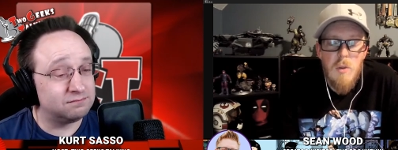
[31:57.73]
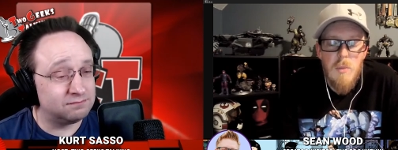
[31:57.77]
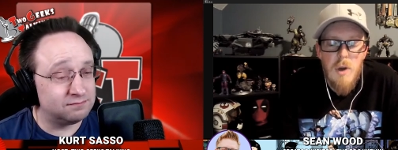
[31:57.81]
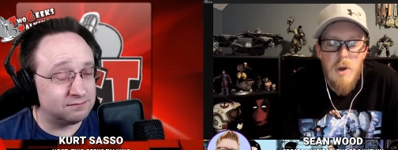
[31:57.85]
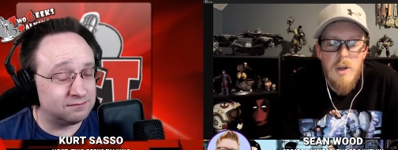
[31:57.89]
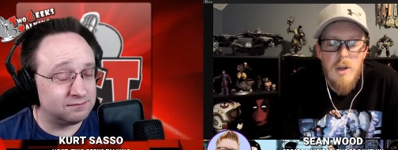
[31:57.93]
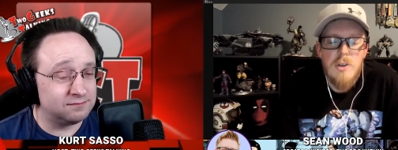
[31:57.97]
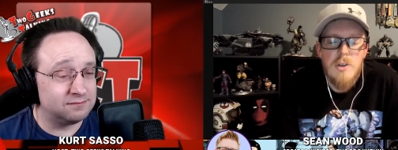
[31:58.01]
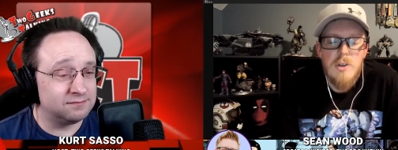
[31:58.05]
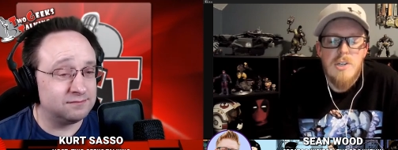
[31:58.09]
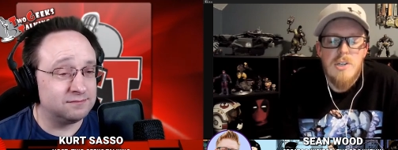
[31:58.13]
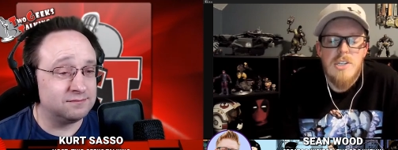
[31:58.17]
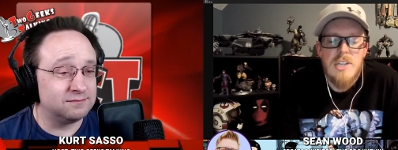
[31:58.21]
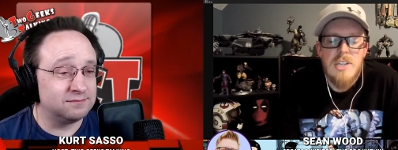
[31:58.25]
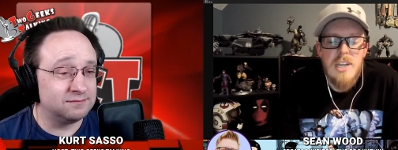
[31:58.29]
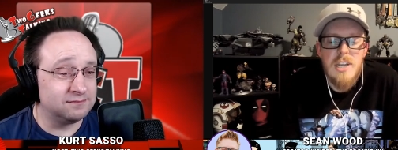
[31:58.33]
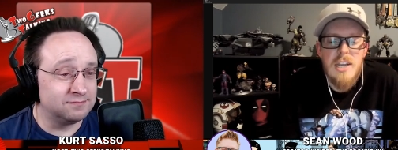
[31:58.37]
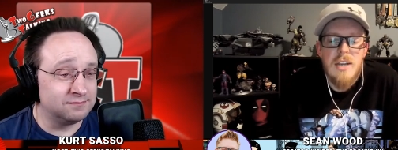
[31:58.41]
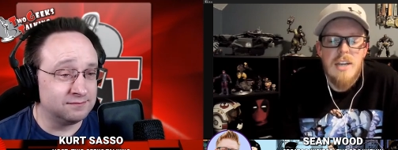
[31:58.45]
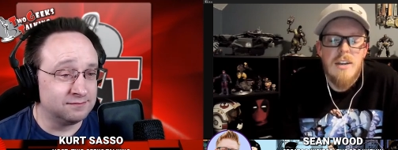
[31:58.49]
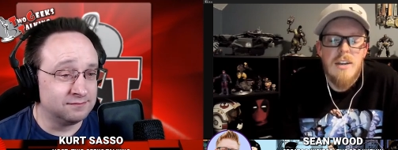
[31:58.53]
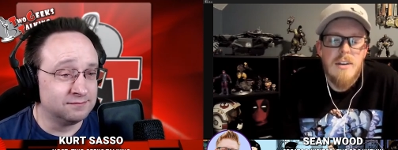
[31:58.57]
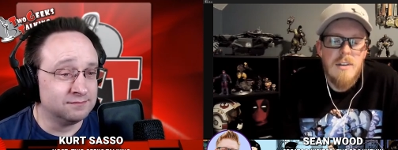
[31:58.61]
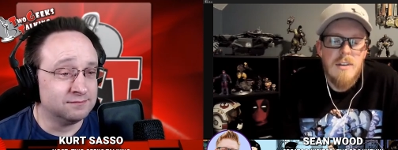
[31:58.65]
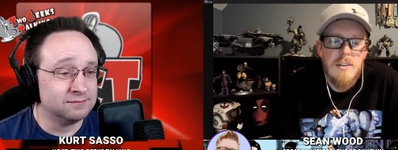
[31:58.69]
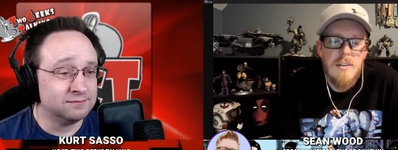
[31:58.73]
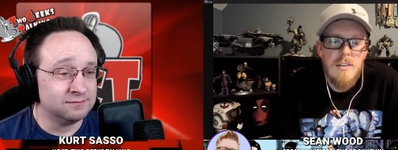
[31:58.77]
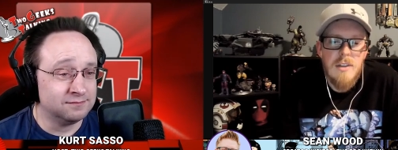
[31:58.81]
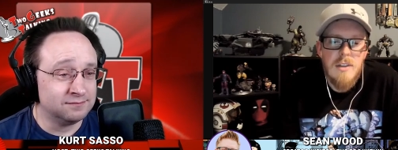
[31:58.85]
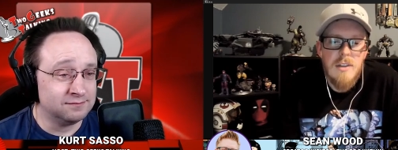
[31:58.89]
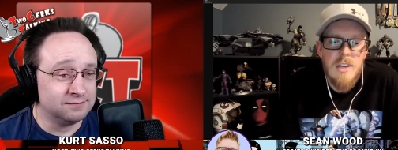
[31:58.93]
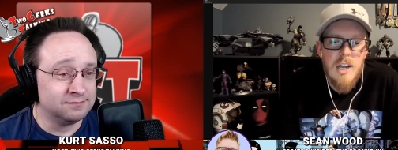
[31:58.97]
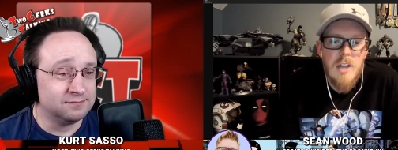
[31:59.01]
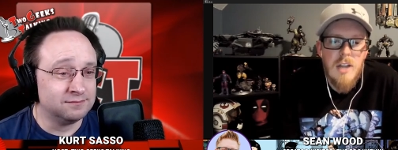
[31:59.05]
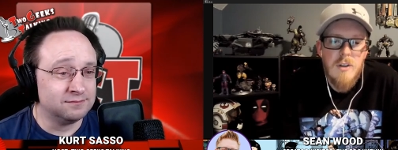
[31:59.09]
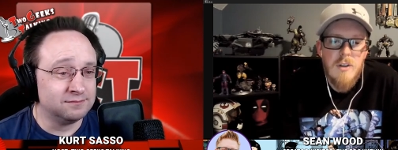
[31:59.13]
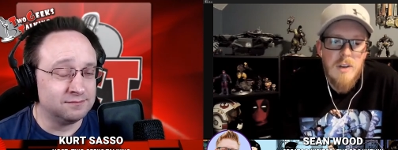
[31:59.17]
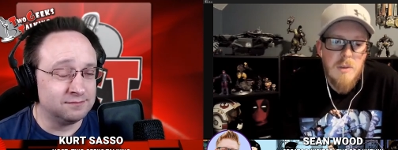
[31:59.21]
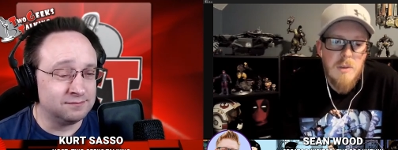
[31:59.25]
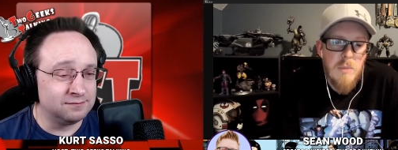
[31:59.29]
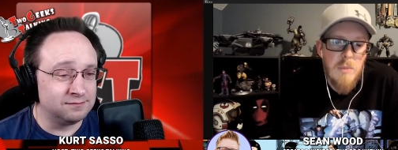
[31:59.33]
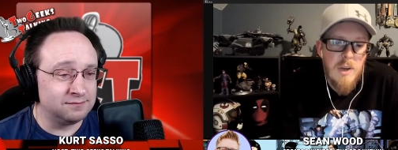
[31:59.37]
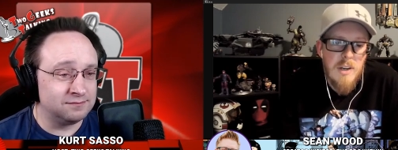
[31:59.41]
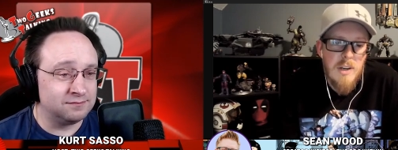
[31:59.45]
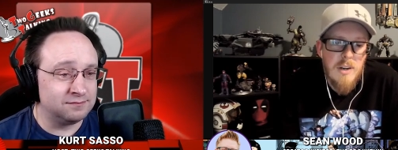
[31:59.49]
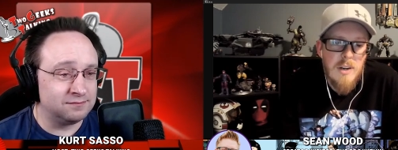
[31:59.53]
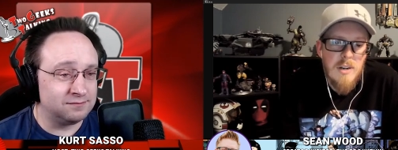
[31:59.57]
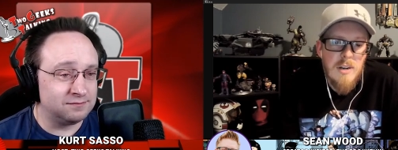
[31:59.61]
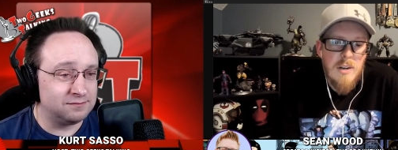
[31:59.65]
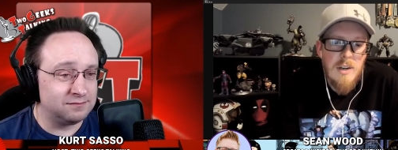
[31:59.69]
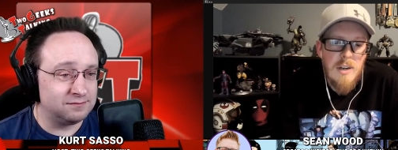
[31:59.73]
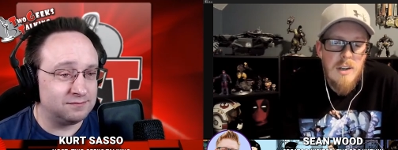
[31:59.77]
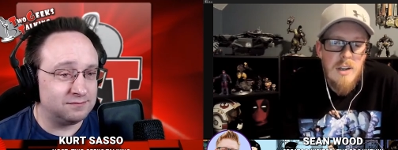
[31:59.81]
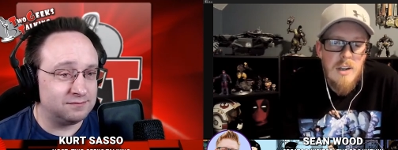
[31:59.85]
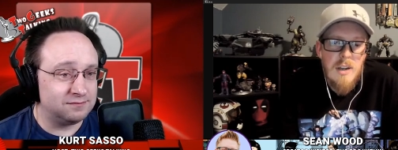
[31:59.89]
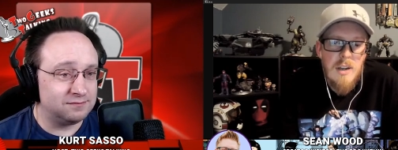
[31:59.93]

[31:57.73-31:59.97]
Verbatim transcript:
Speaker 1: understand the coloring better,